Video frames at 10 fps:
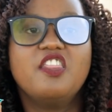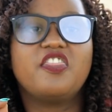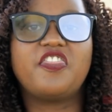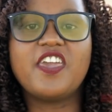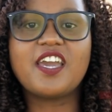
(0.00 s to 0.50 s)

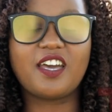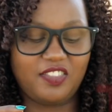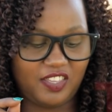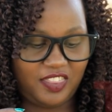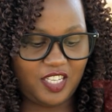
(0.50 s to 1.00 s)
think
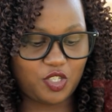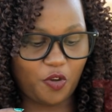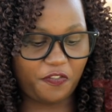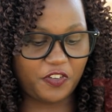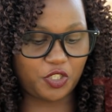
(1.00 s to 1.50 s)
that these
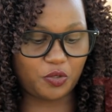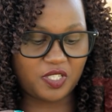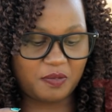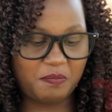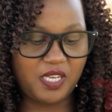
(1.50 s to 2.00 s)

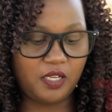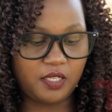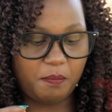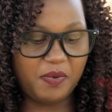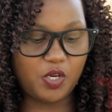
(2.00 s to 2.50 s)
officials
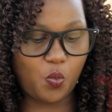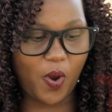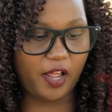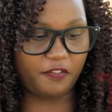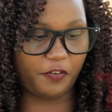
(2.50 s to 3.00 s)
mean
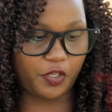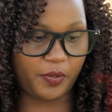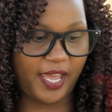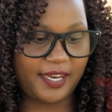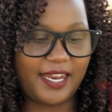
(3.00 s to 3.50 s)
well for
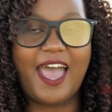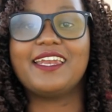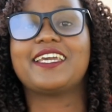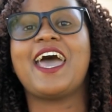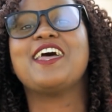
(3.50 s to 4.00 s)
Uganda.
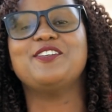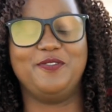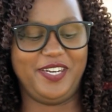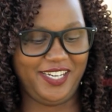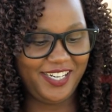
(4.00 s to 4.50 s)
And
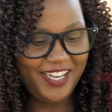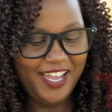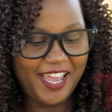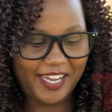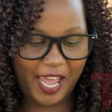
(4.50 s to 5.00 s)
Canary
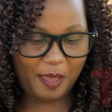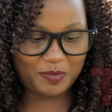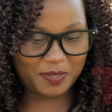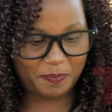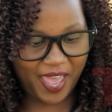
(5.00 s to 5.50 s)

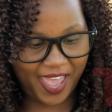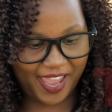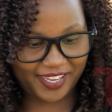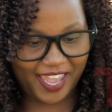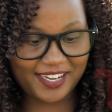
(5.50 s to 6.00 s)
comes
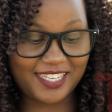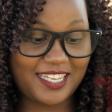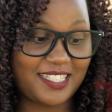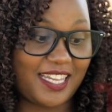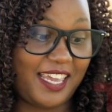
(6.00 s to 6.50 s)
back and
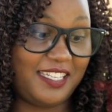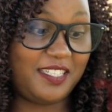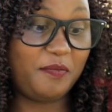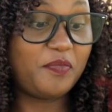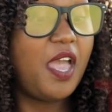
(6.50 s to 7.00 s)
he
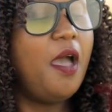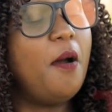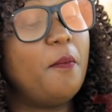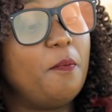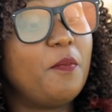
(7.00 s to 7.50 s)
says,
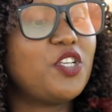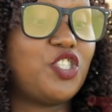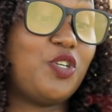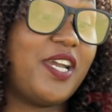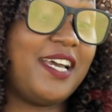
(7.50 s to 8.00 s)

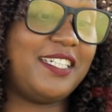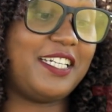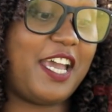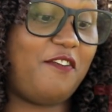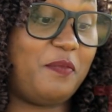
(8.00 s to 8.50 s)
most
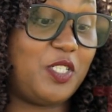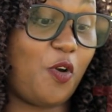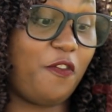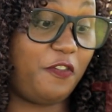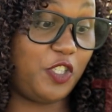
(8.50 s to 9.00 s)
Ugandan government
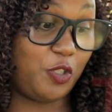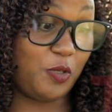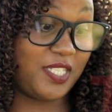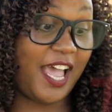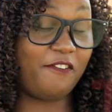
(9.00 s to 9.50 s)

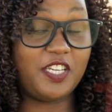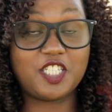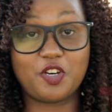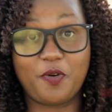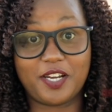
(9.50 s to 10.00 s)
officials I've
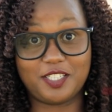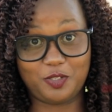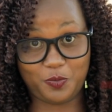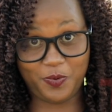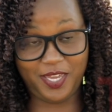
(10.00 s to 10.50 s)

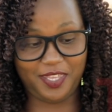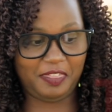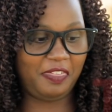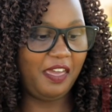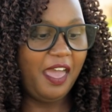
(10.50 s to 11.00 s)
interacted
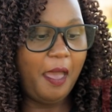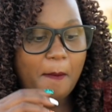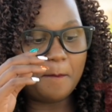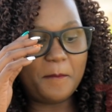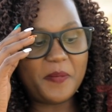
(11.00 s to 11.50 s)
with
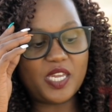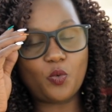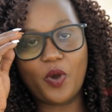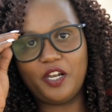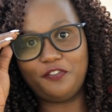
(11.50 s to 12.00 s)

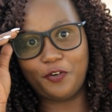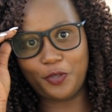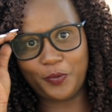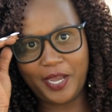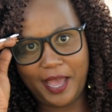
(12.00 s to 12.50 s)
mean well for
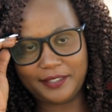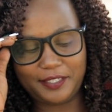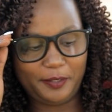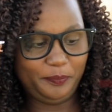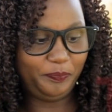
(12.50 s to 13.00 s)

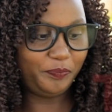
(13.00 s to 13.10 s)
Uganda.